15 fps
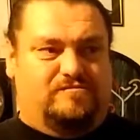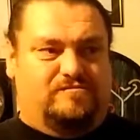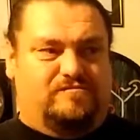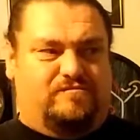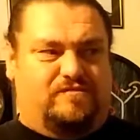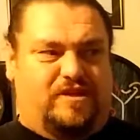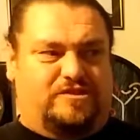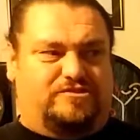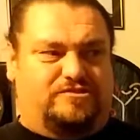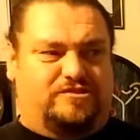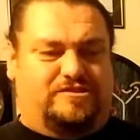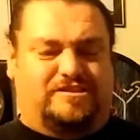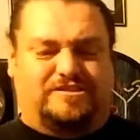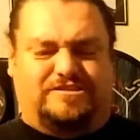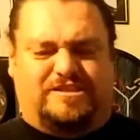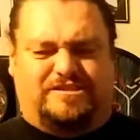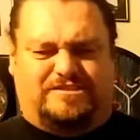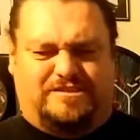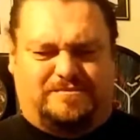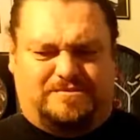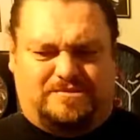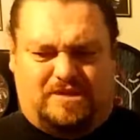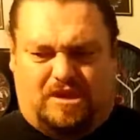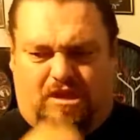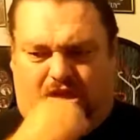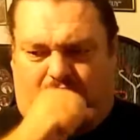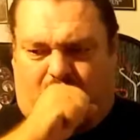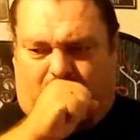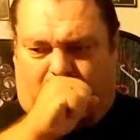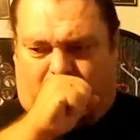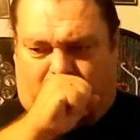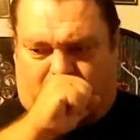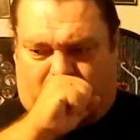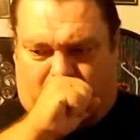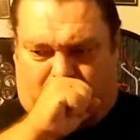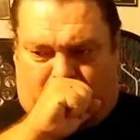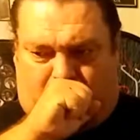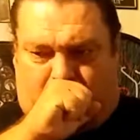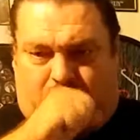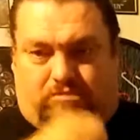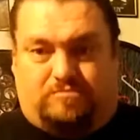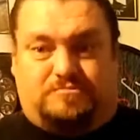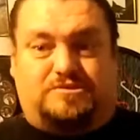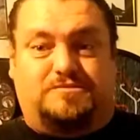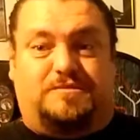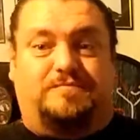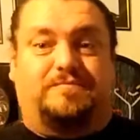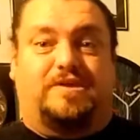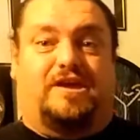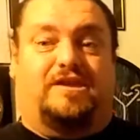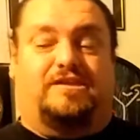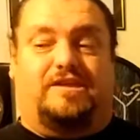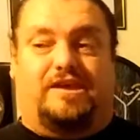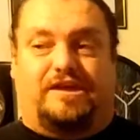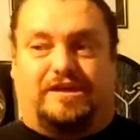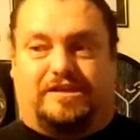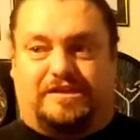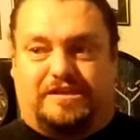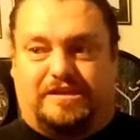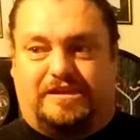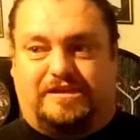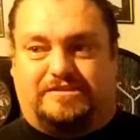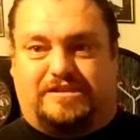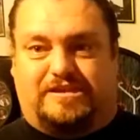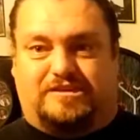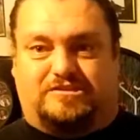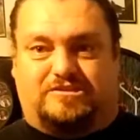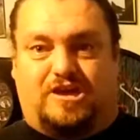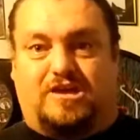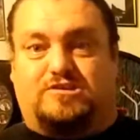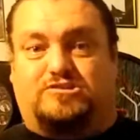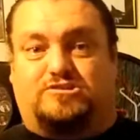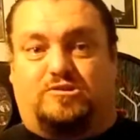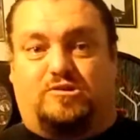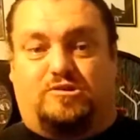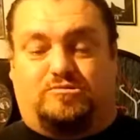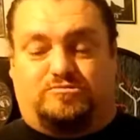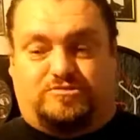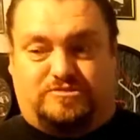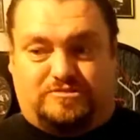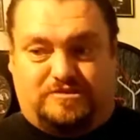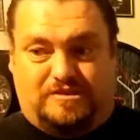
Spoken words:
Fletcher, I think his last name is. Excuse me. And he's like a talk show host.